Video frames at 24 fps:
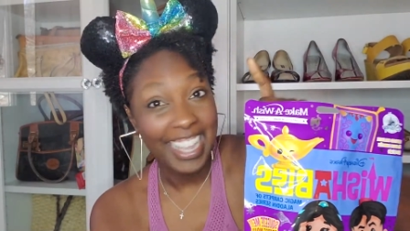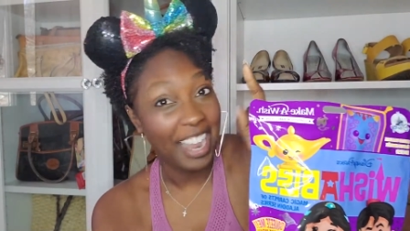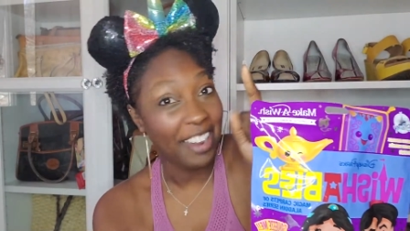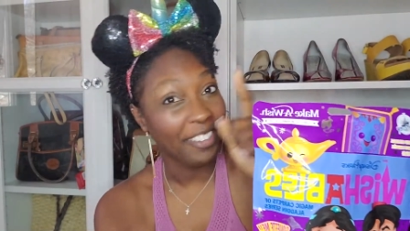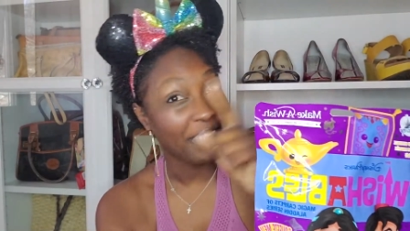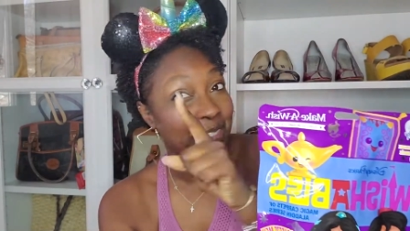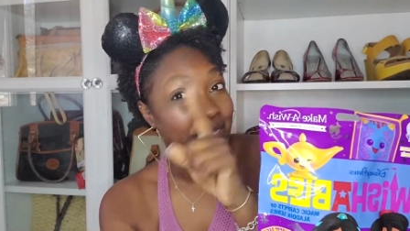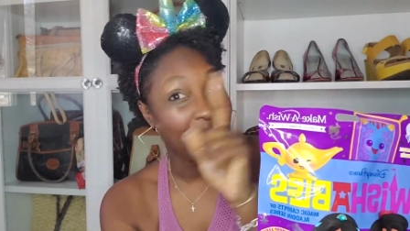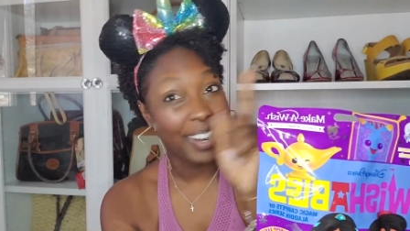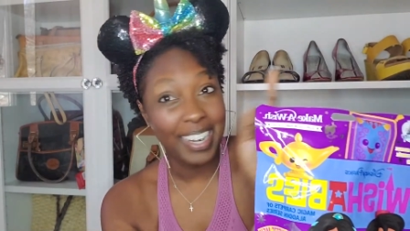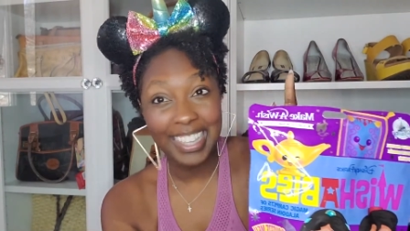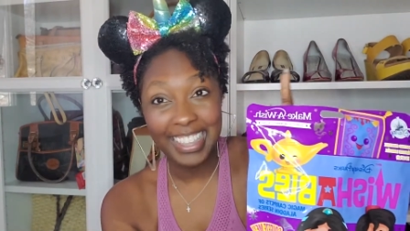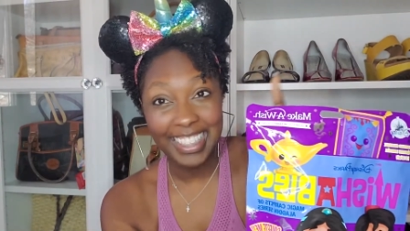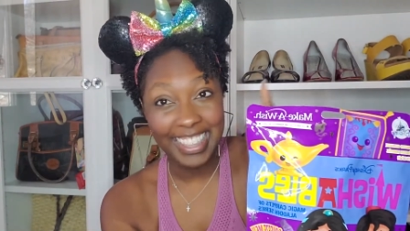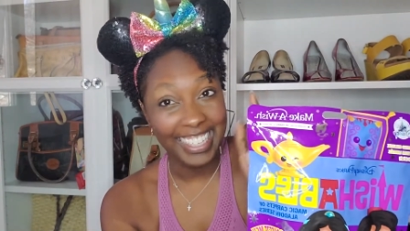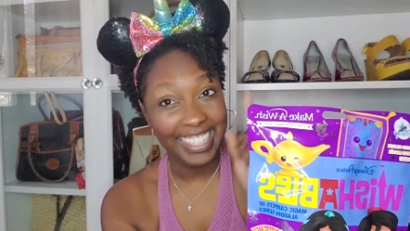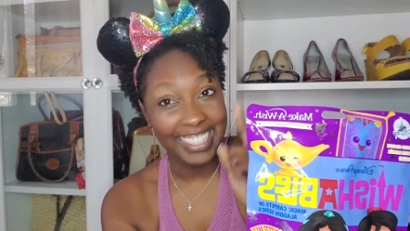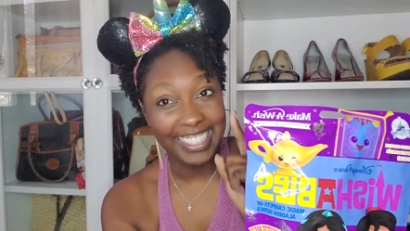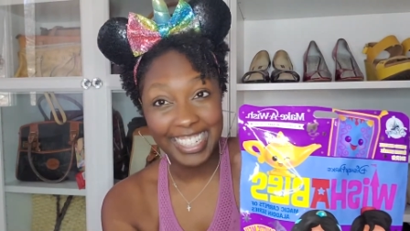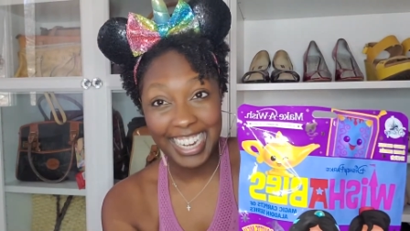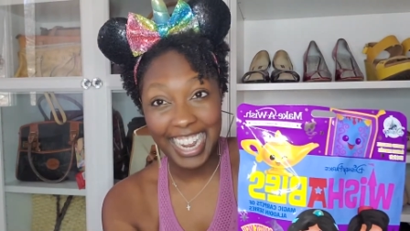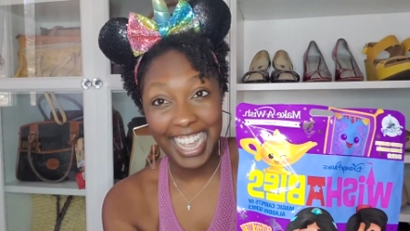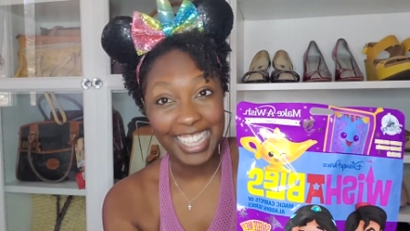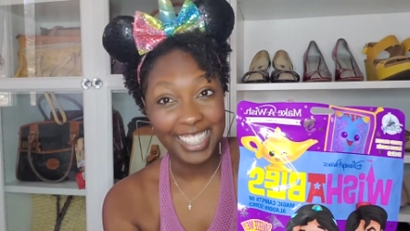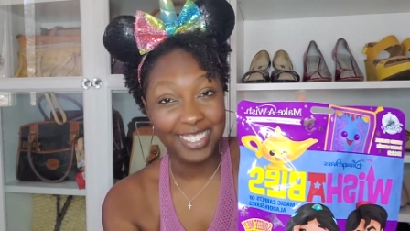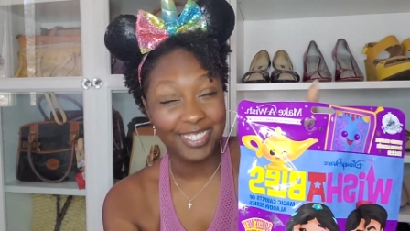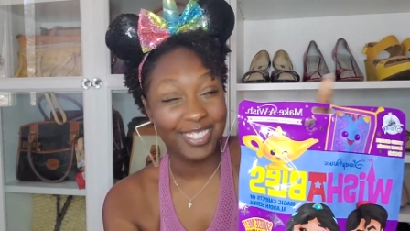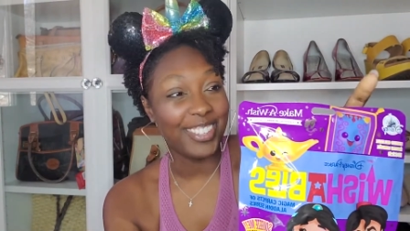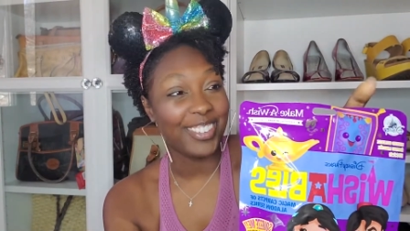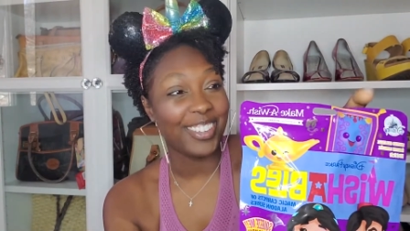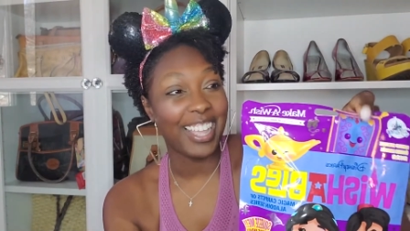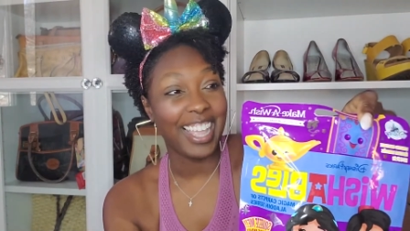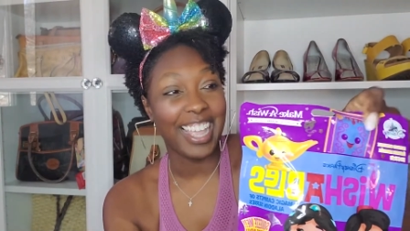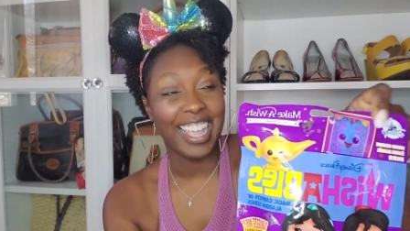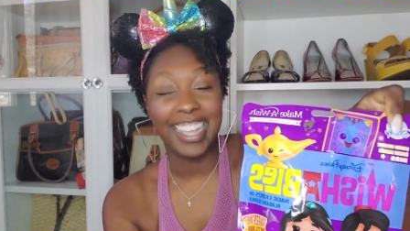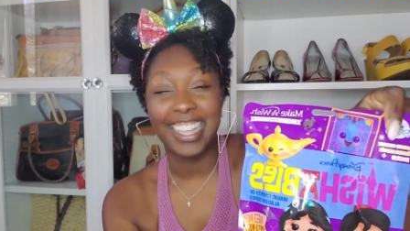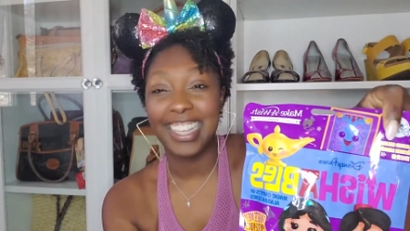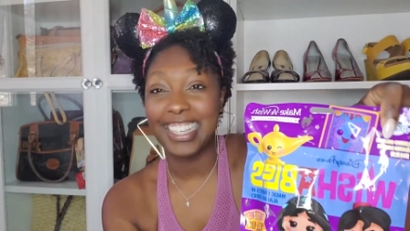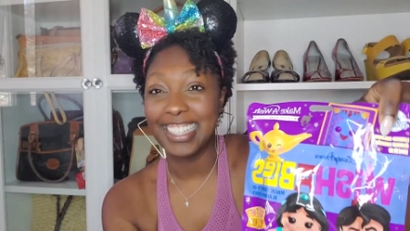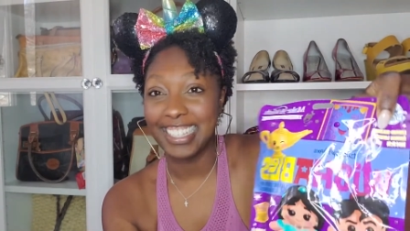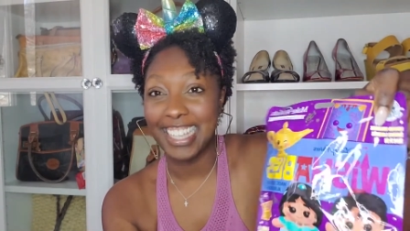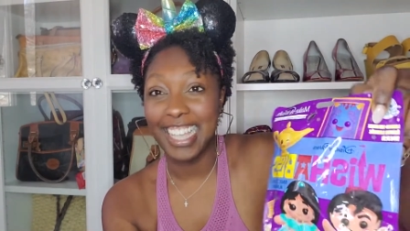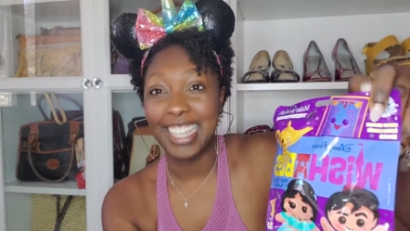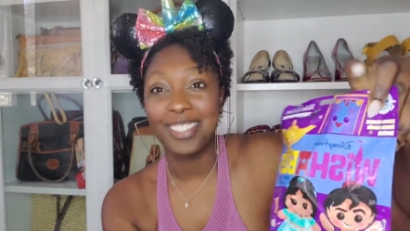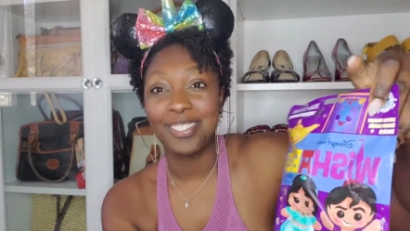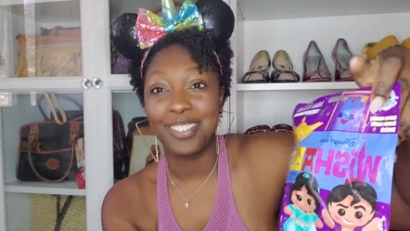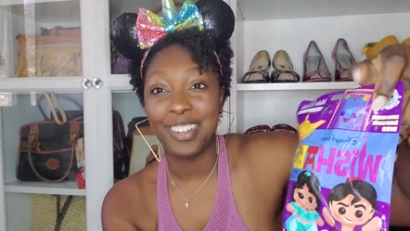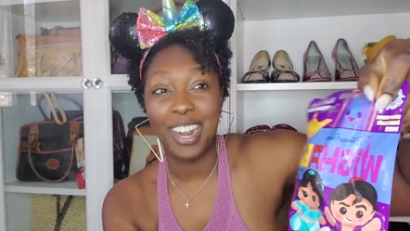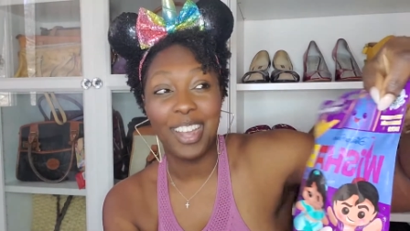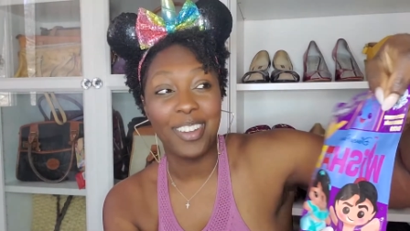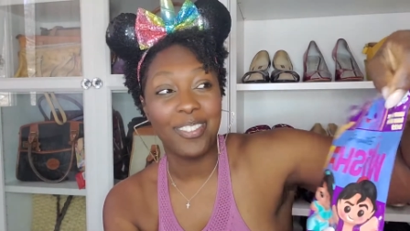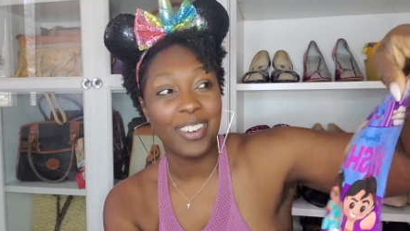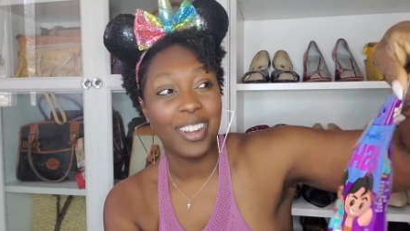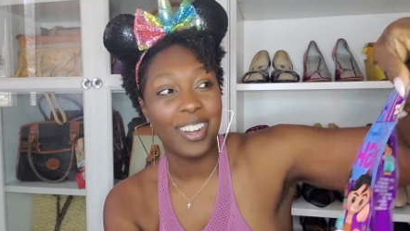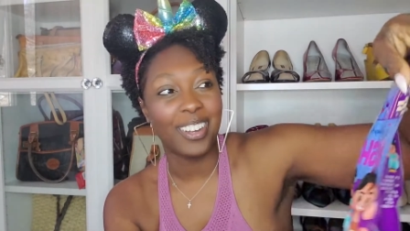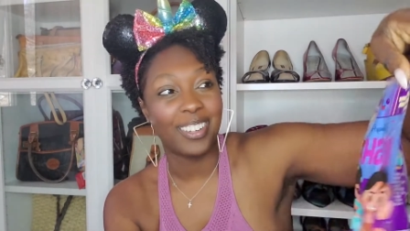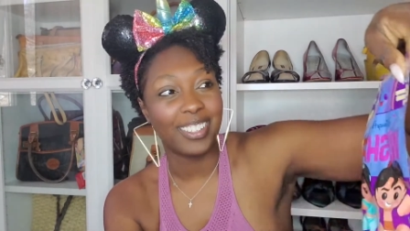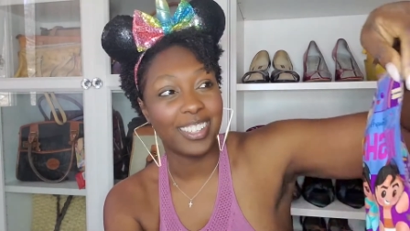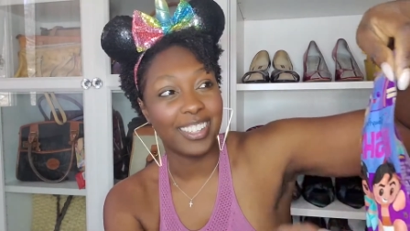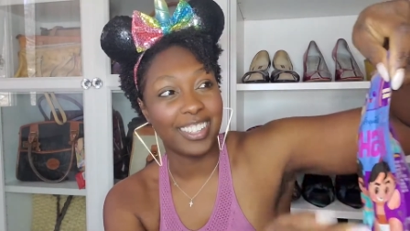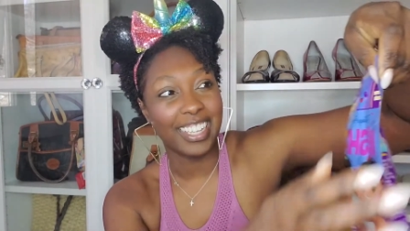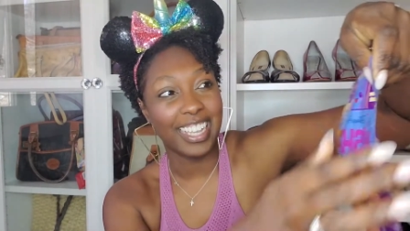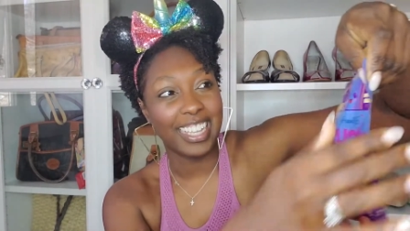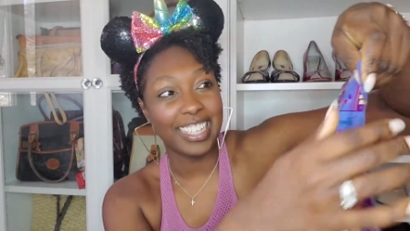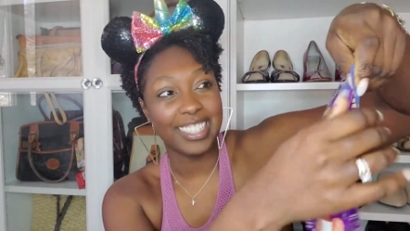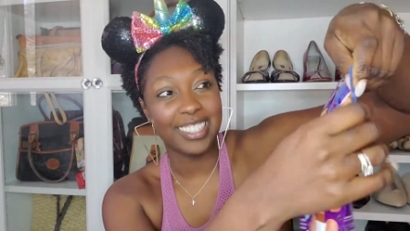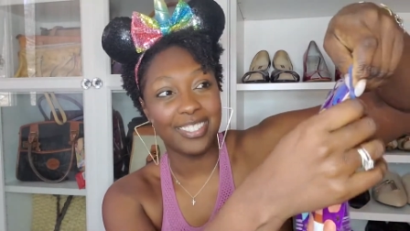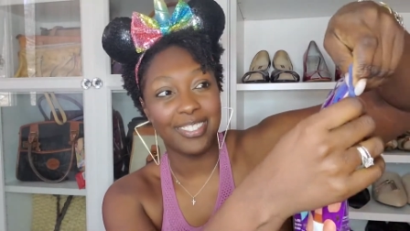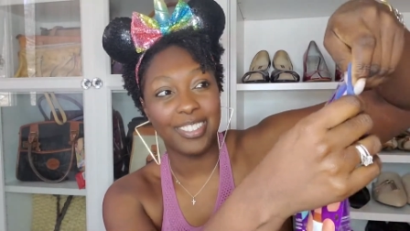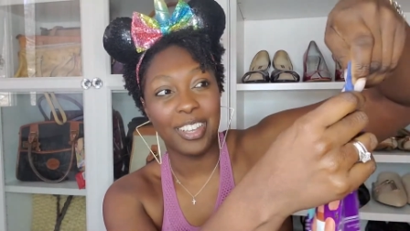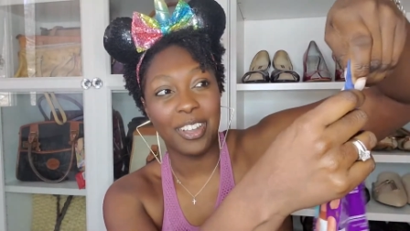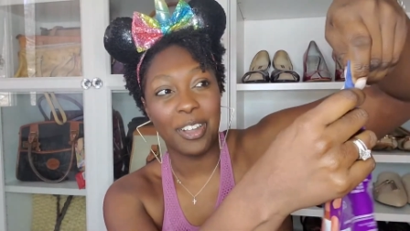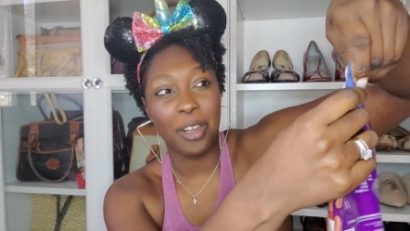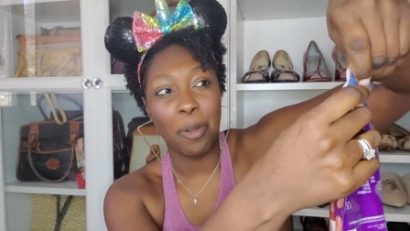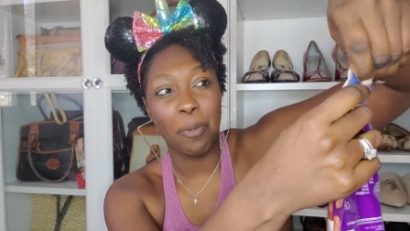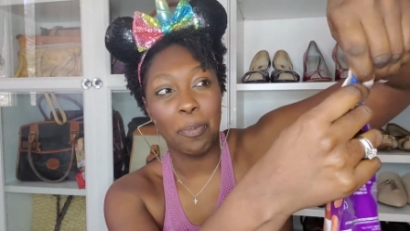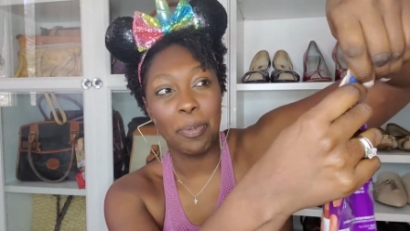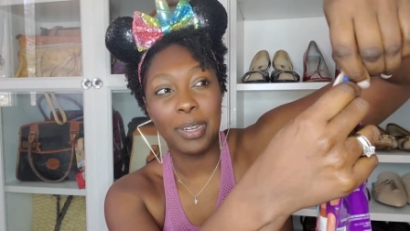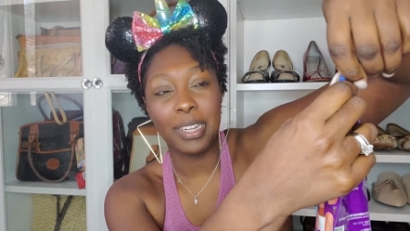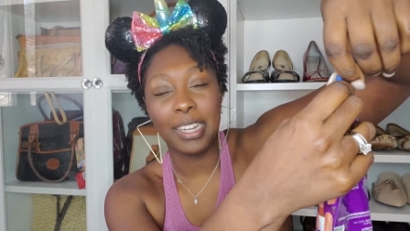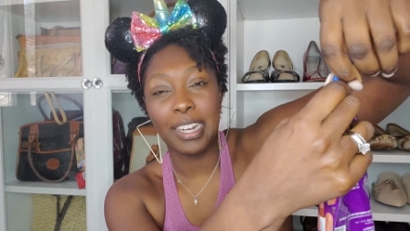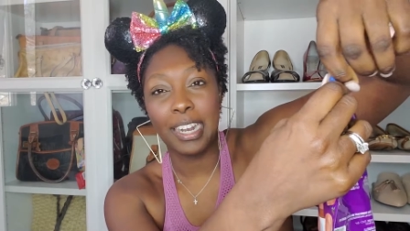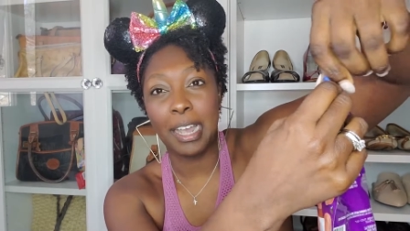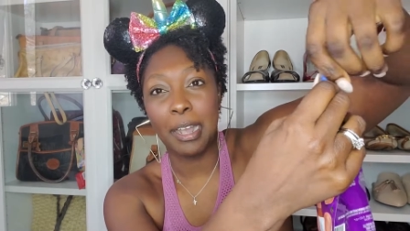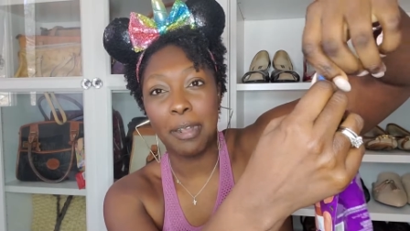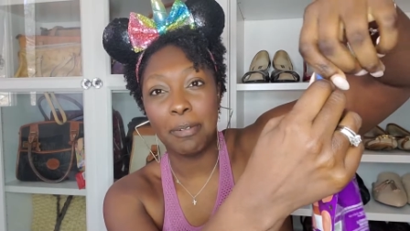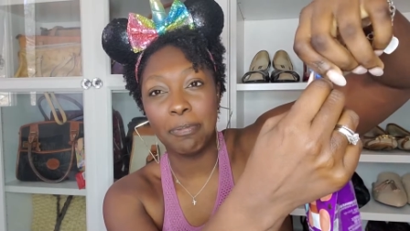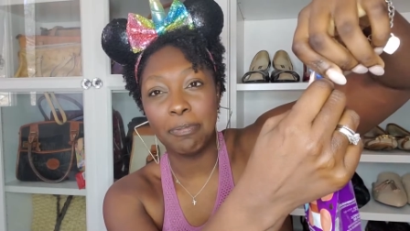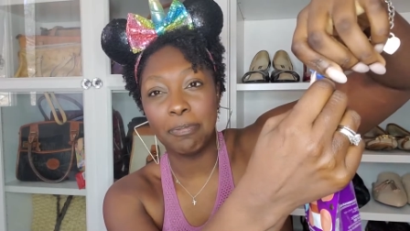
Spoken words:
Everybody think Jasmine, okay? Because that's what I want. Okay, so we're gonna open it up.